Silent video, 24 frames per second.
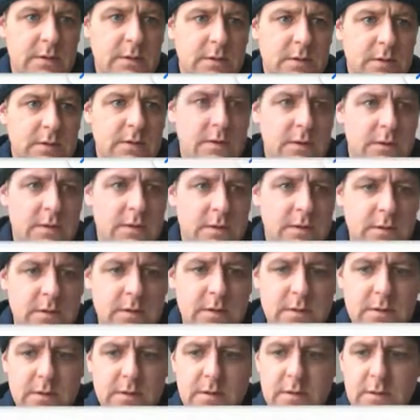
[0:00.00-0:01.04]

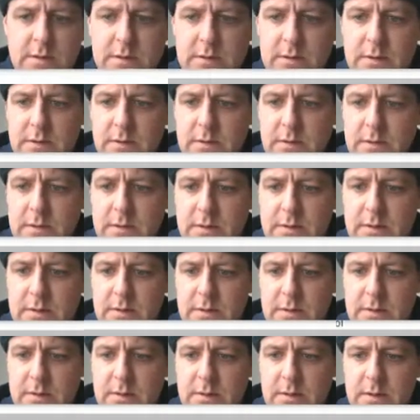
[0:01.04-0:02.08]

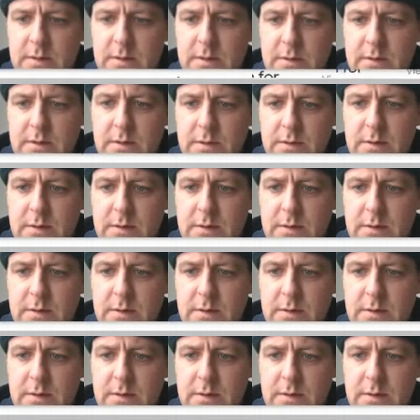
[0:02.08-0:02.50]
Nothing is said.